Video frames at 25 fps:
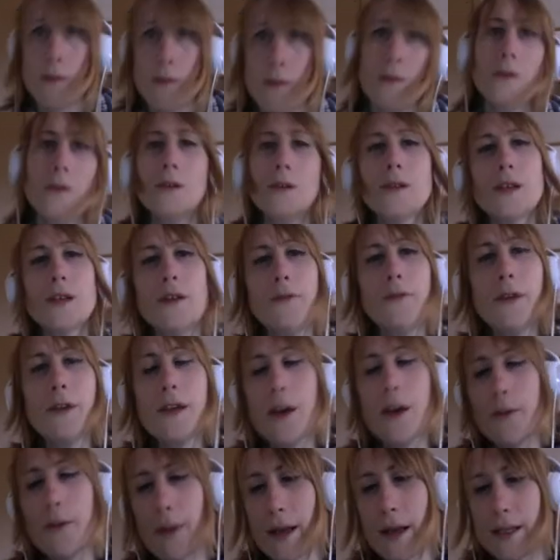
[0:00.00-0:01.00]
so if we
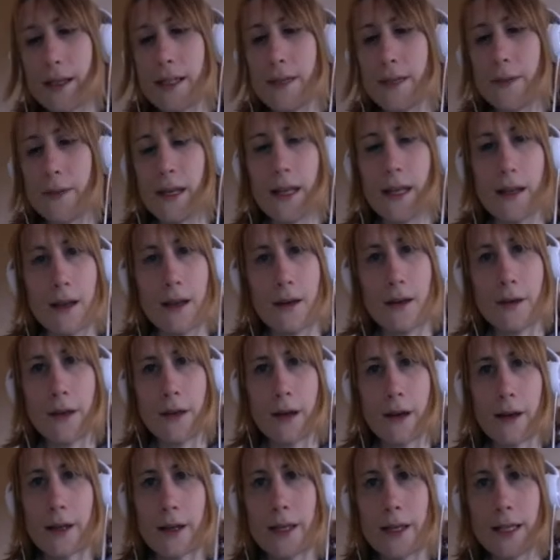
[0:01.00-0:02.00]
go back to the beginning,
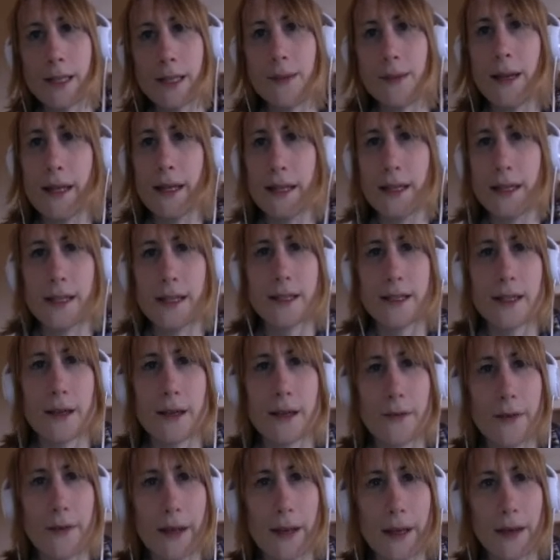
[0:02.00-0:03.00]
I can explain this, I
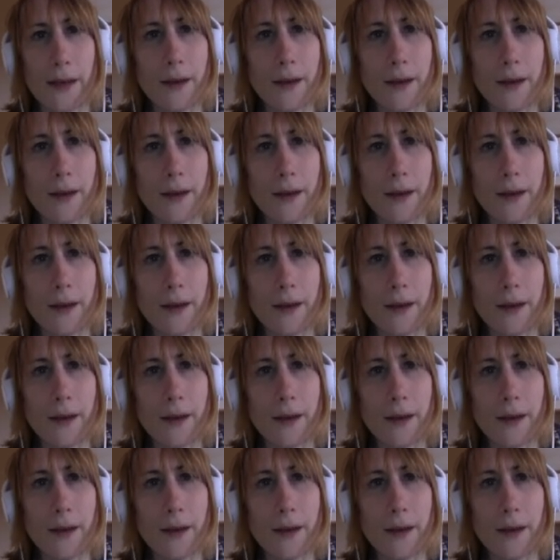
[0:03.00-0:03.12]
think.